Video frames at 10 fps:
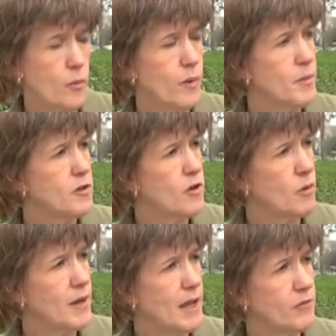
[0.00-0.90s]
Women
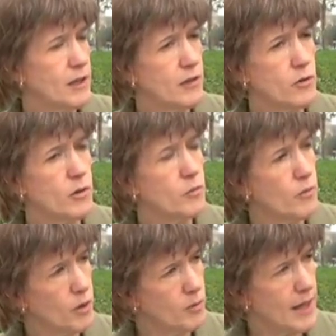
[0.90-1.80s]
don't have literal
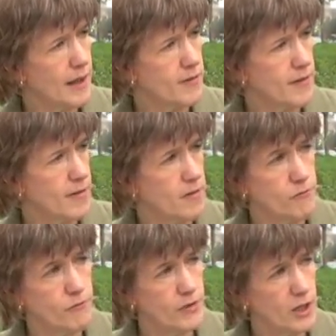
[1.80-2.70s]
road access
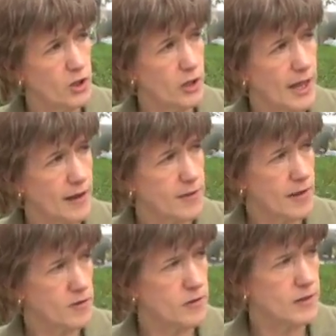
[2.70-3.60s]
and vehicle
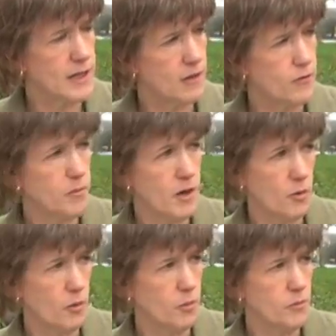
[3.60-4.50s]
access to get from their
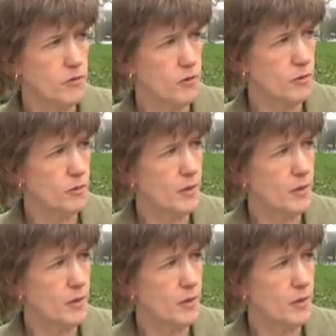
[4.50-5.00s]
homes to